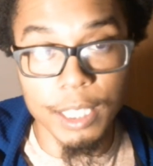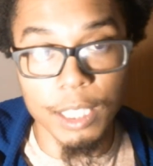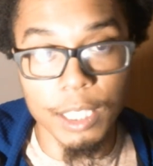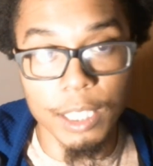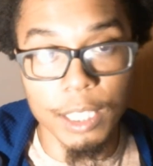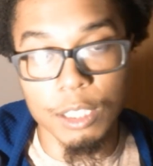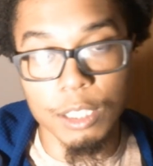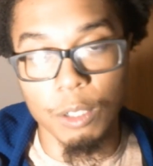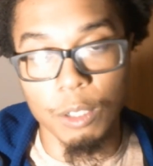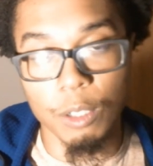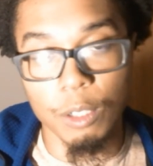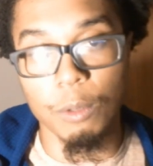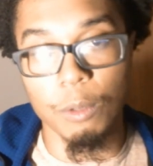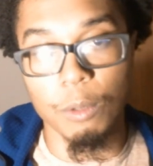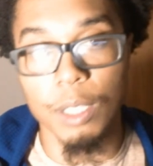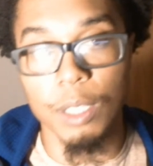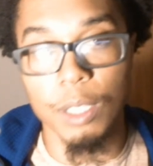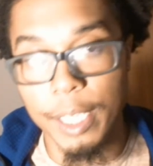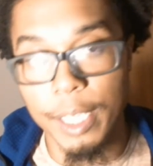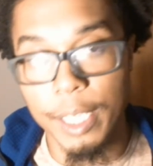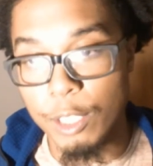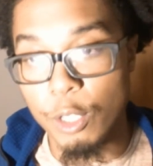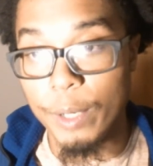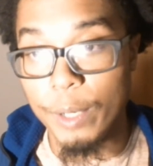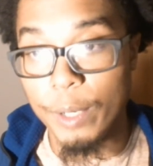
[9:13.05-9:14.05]
so,
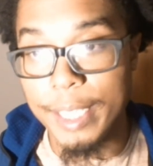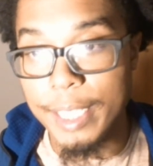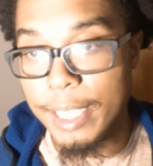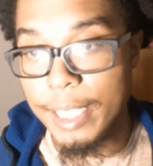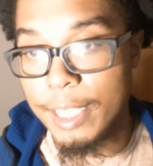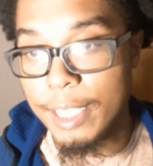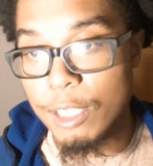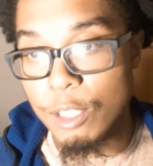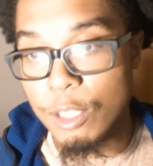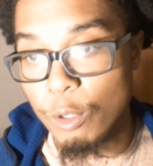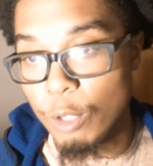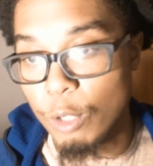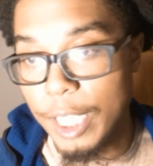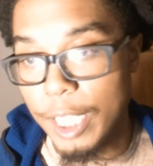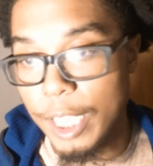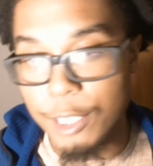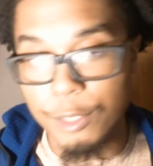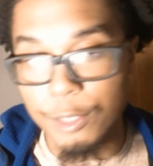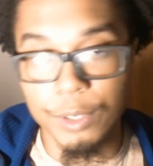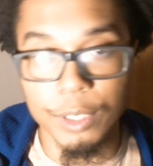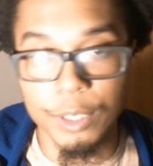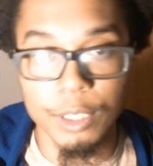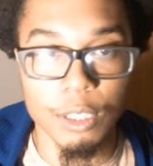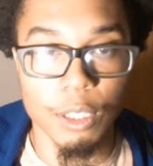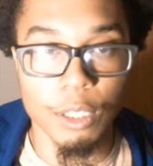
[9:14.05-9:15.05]
and, you know, in his own
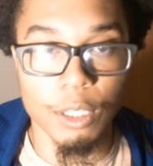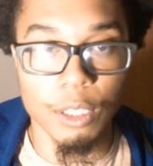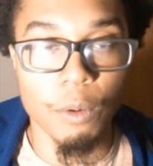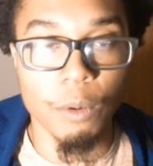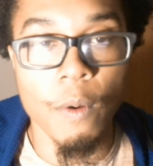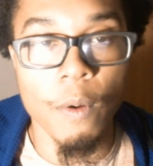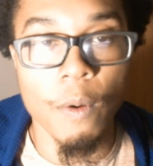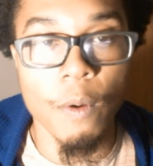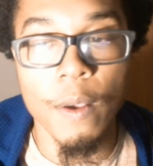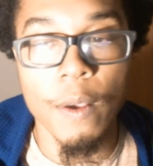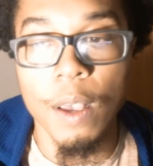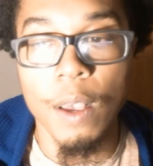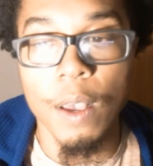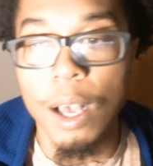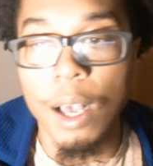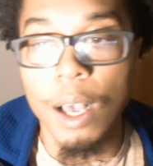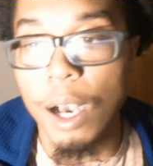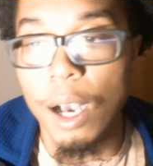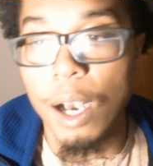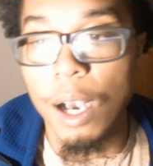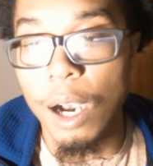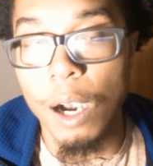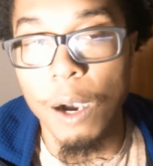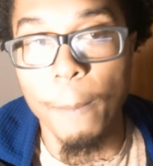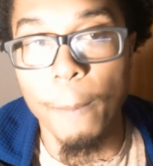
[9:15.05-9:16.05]
country. So
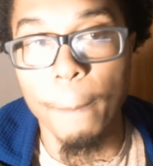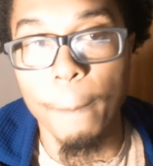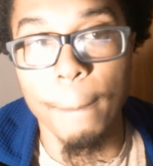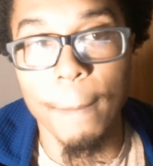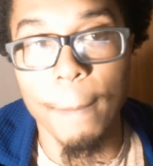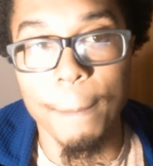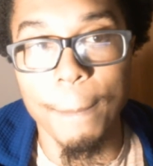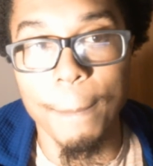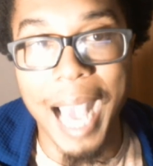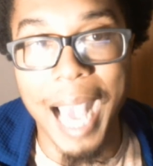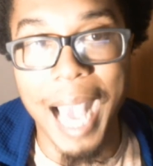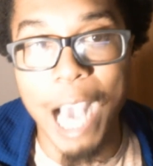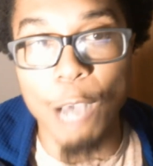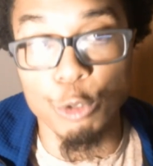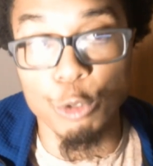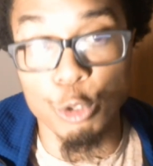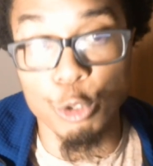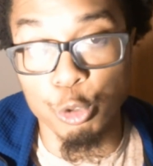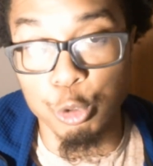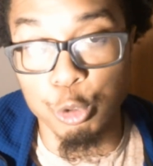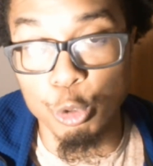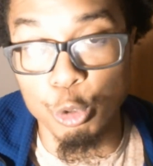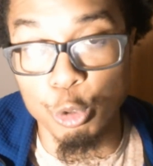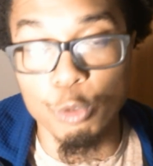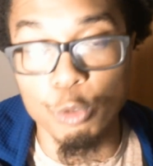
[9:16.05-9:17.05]
how
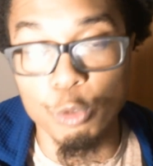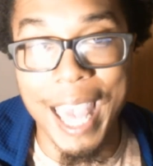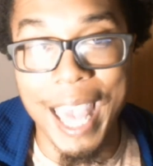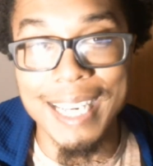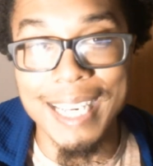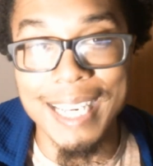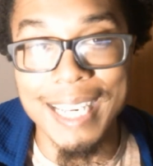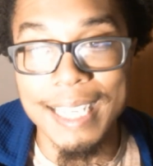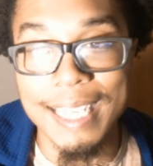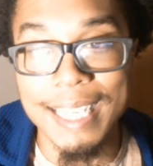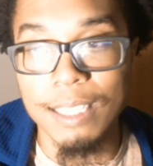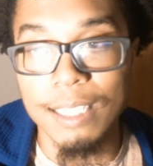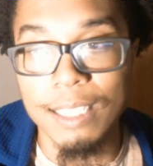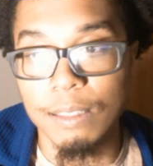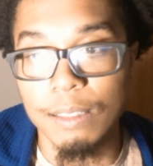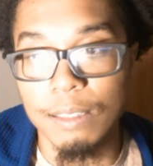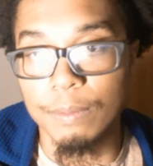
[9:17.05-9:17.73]
true that is,